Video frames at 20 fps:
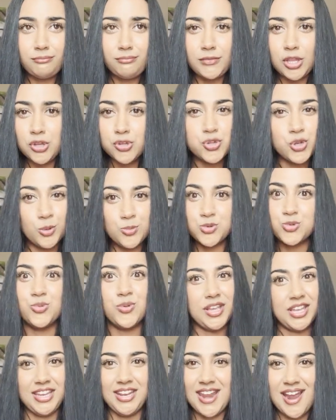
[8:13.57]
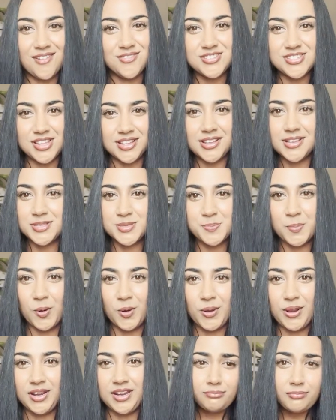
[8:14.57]
So I was really nervous at this
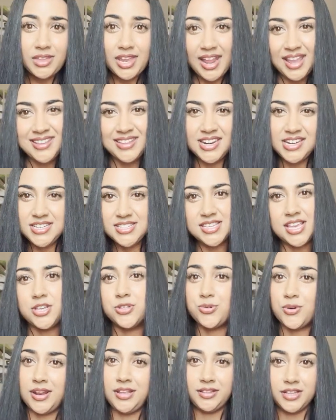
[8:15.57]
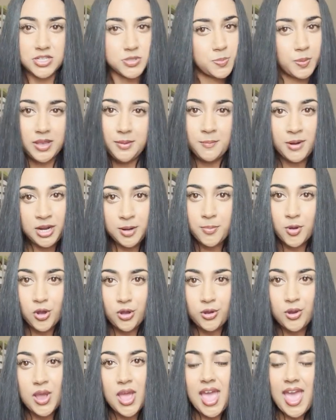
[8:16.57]
point. And then he says, right, let's play
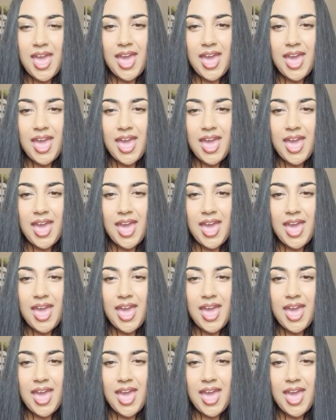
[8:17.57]
Moneyball.